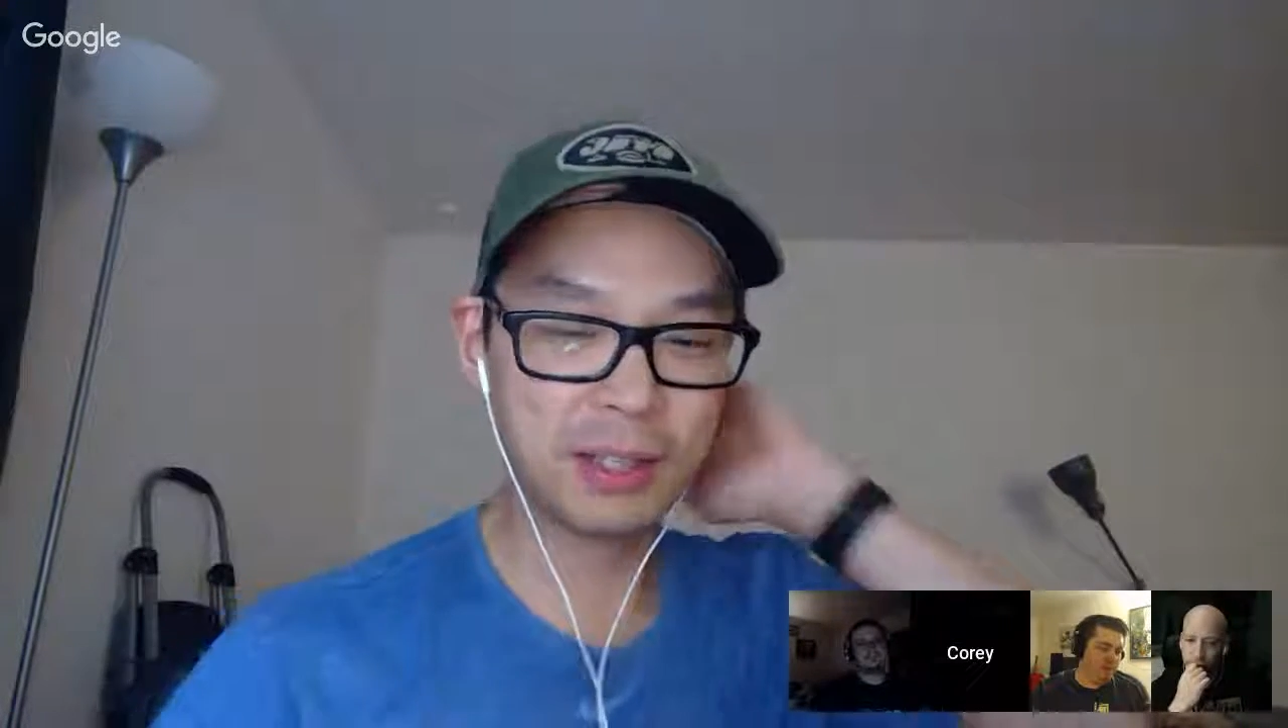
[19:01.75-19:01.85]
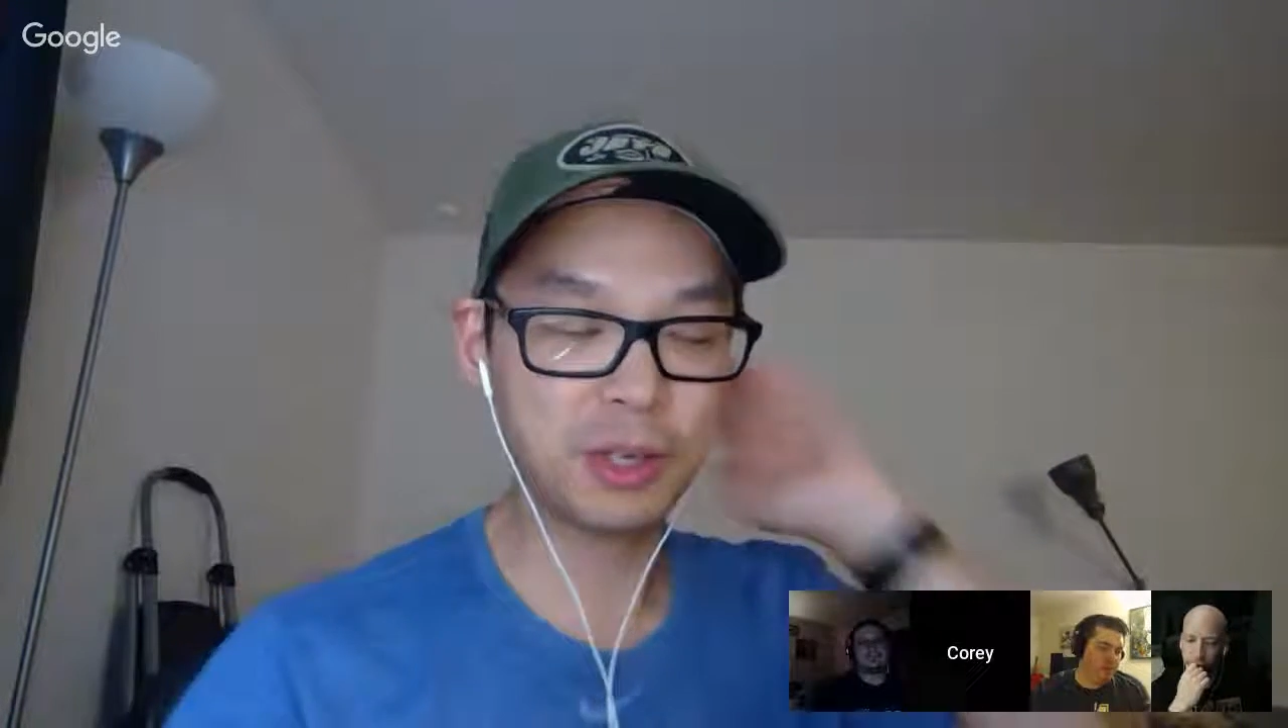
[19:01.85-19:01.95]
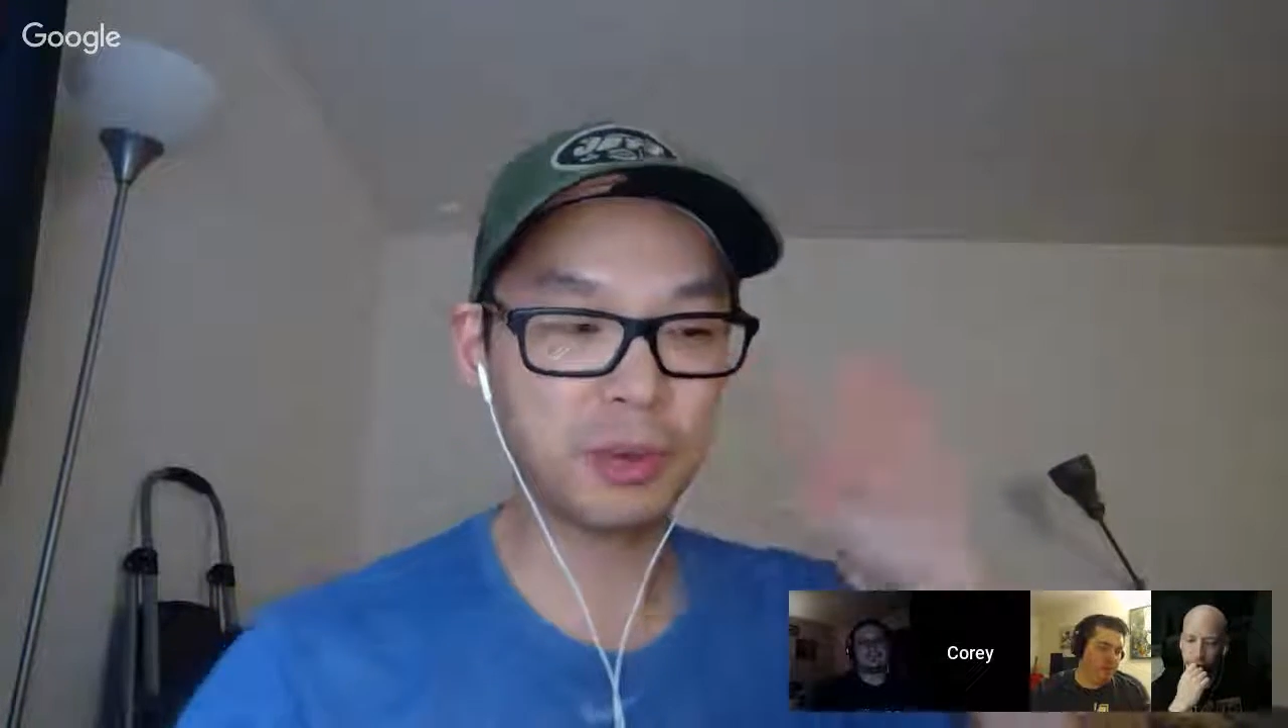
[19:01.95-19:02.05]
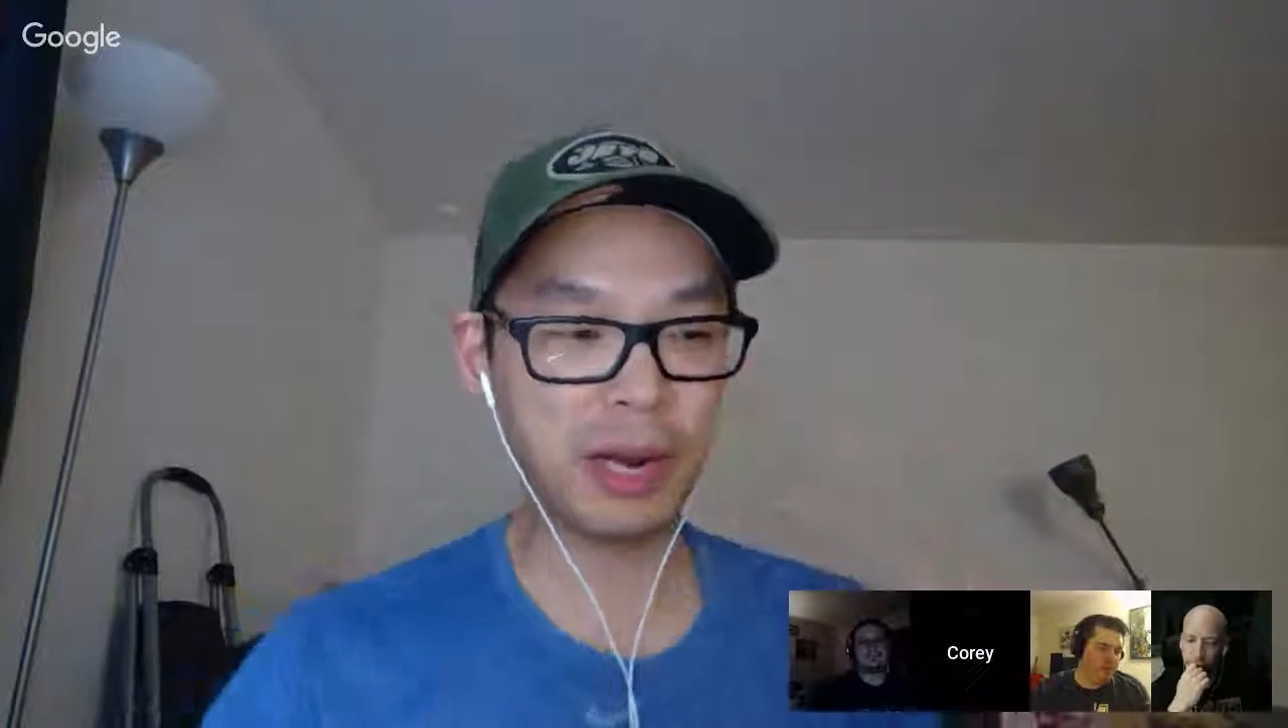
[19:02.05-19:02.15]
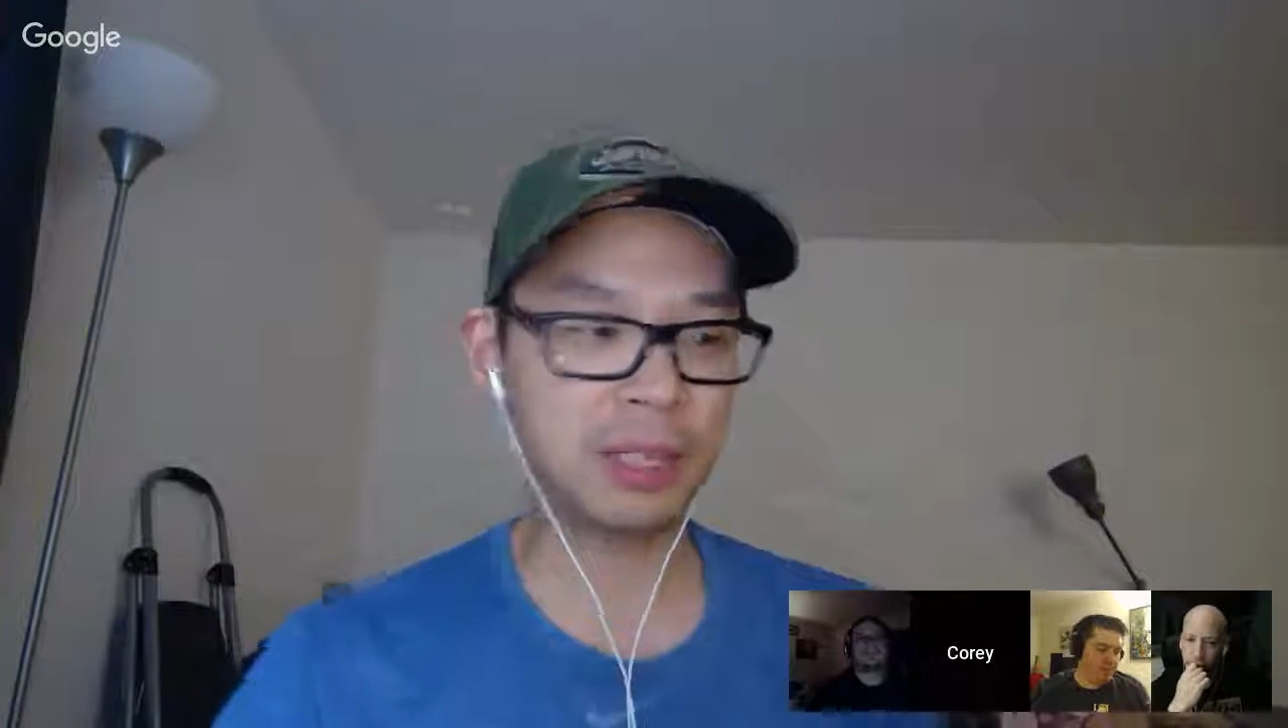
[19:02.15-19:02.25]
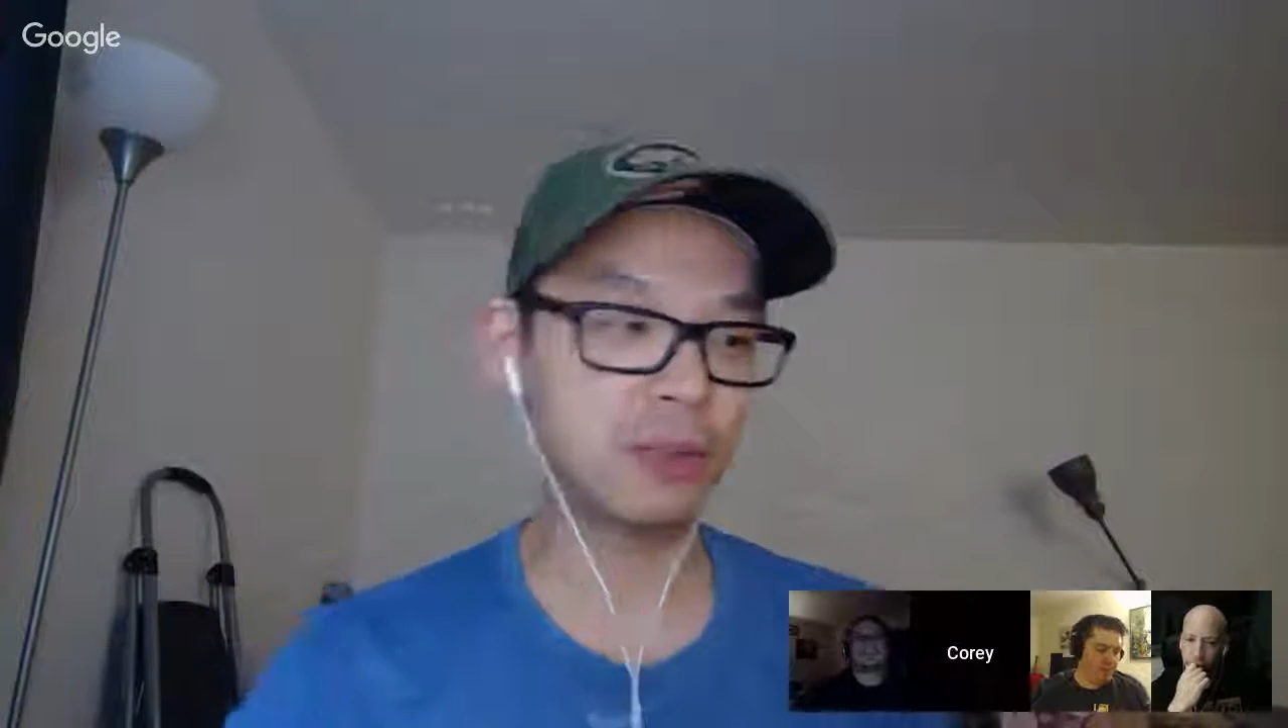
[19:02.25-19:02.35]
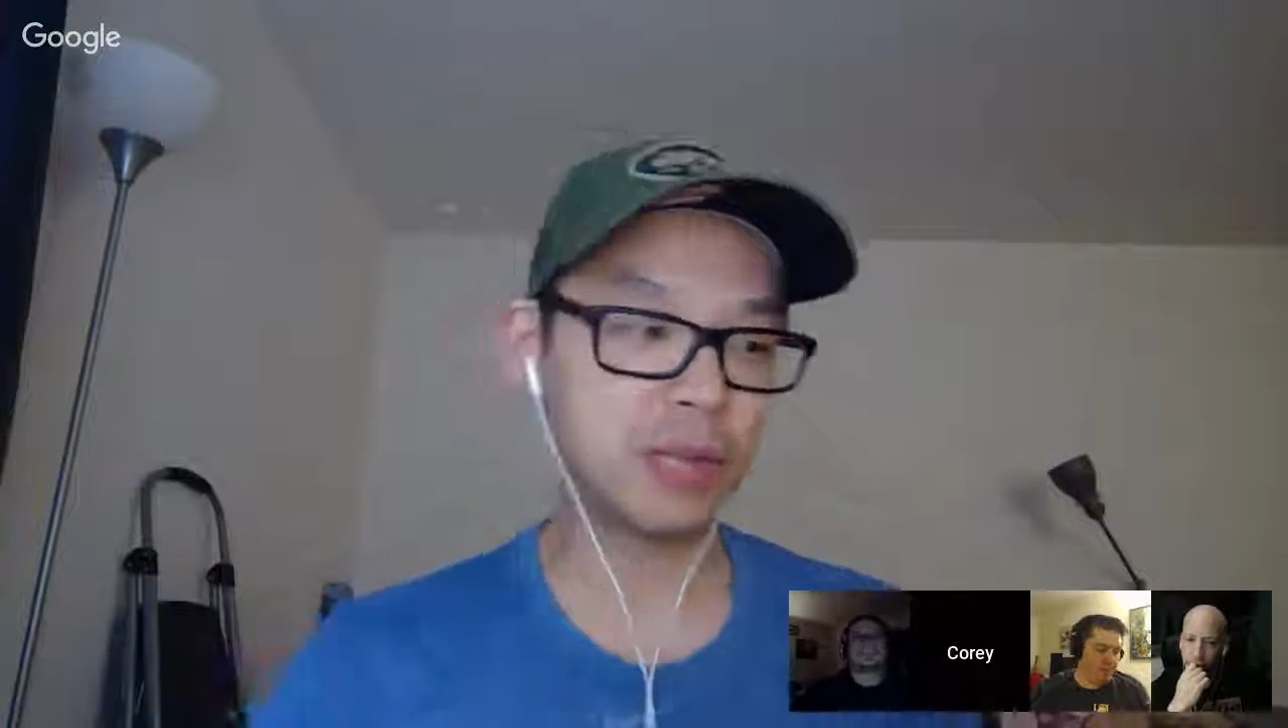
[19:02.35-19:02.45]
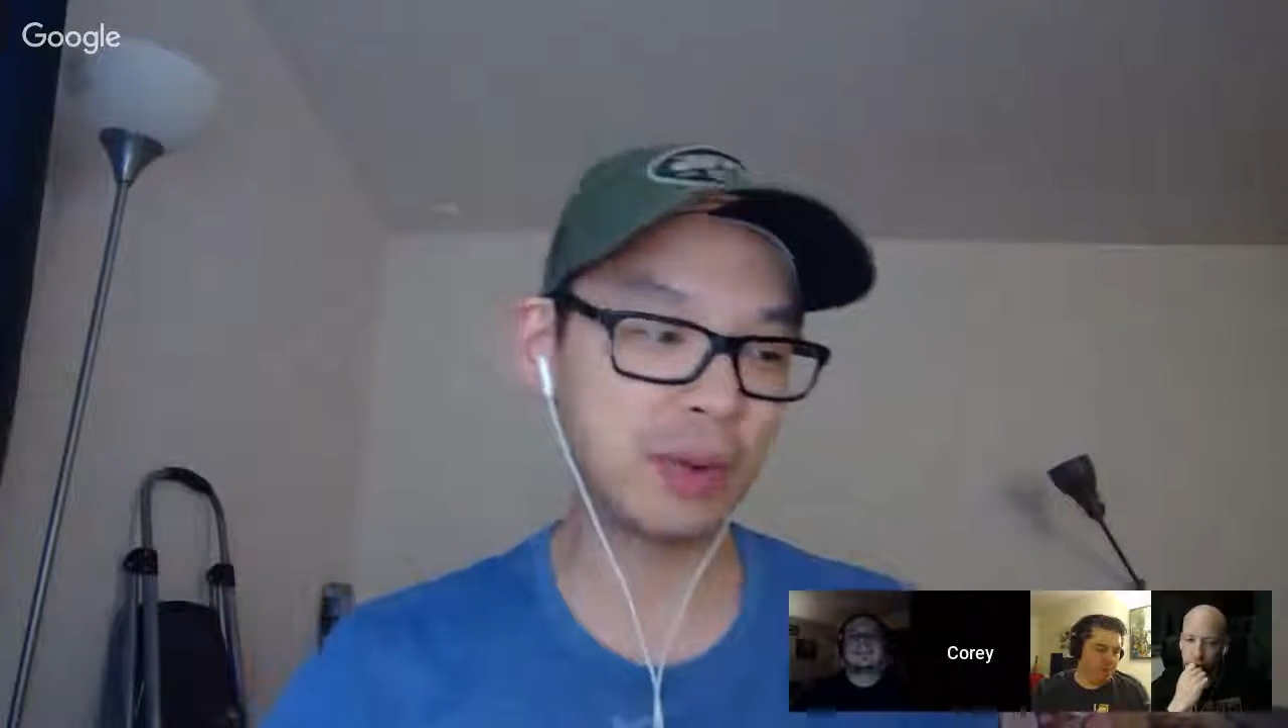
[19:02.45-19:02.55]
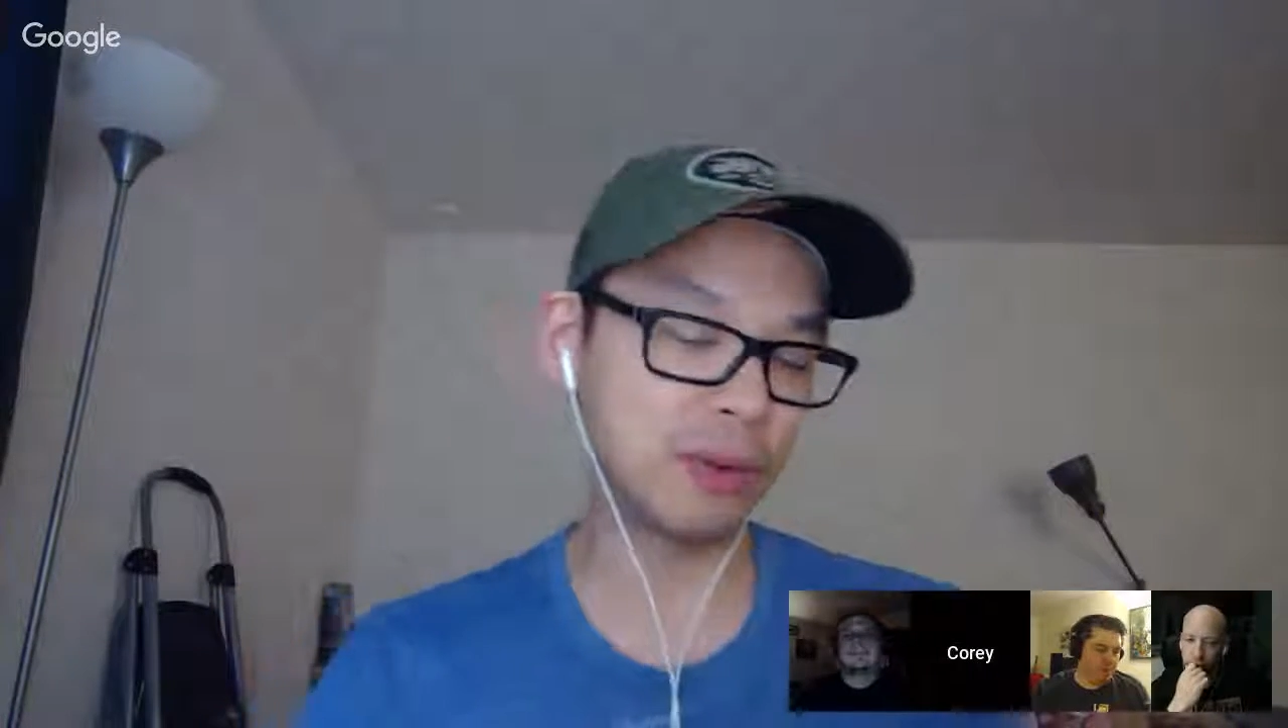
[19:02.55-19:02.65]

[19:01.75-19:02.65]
2-buy-2 get